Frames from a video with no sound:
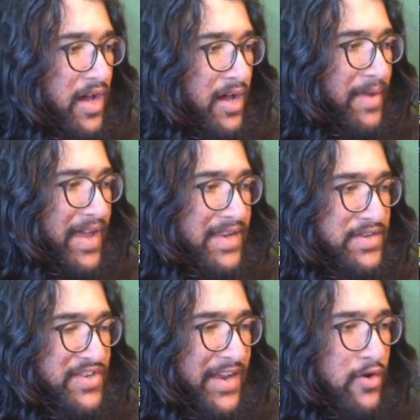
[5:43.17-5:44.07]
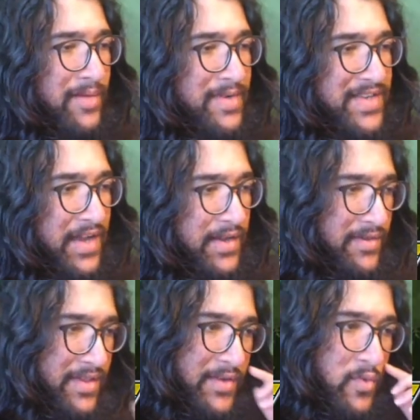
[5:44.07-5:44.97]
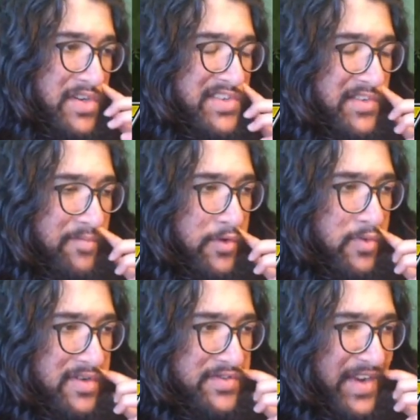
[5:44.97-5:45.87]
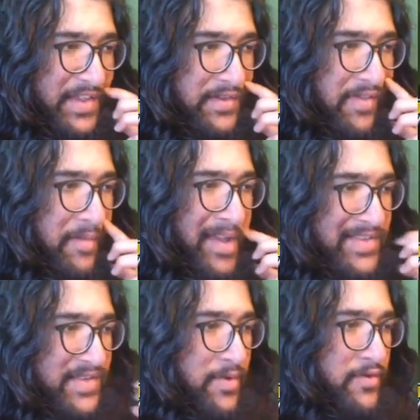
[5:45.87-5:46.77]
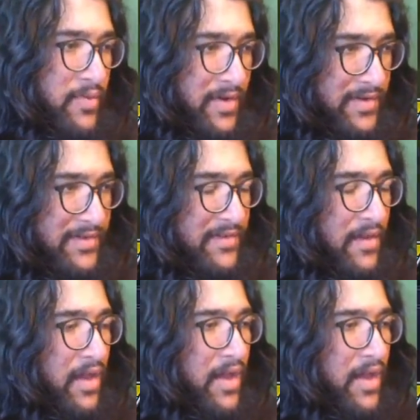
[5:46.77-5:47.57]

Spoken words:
And Shadow Armor is kind of the worst of both worlds rather than the best of both worlds,